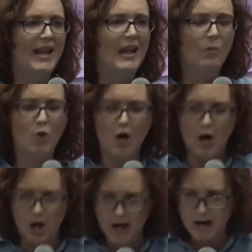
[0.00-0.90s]
It will
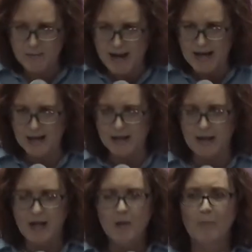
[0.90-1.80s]

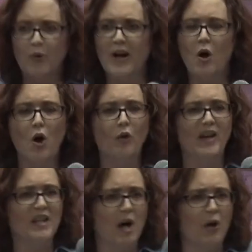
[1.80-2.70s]
automatically bring all
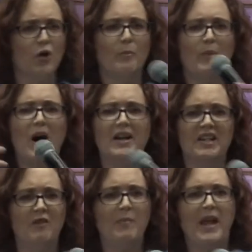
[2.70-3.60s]
these other
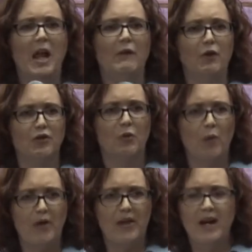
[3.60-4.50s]
positive behaviors
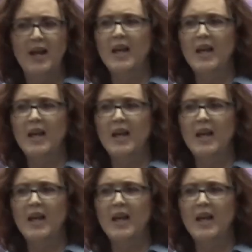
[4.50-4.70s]
with it.